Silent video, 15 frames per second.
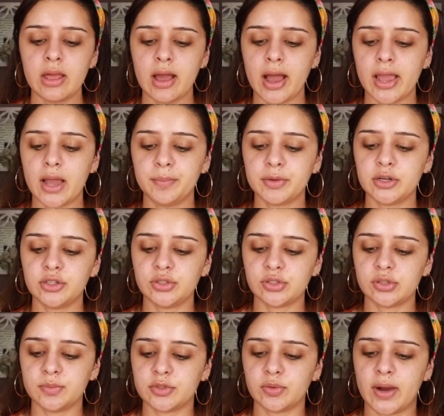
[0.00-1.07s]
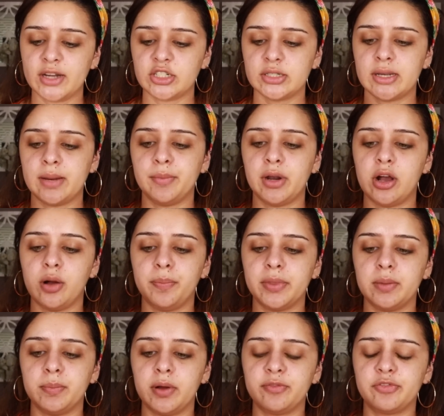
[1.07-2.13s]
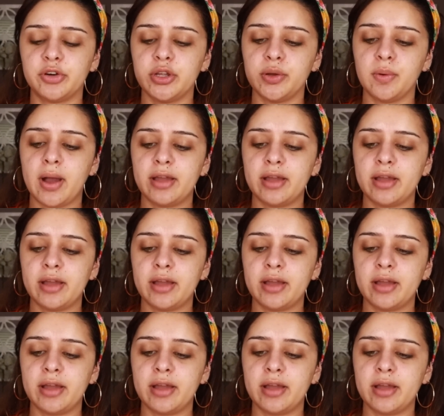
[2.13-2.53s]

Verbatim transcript: I am going to do some swatches and I'm going to open them up for you.